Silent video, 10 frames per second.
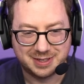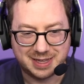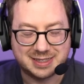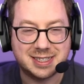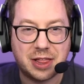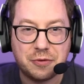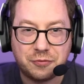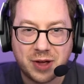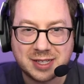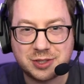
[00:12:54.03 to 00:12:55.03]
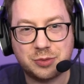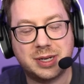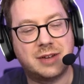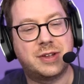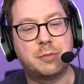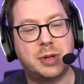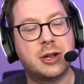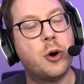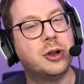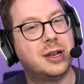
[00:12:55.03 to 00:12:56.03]
That's another victory. If he had played
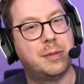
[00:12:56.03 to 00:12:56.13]
Odin,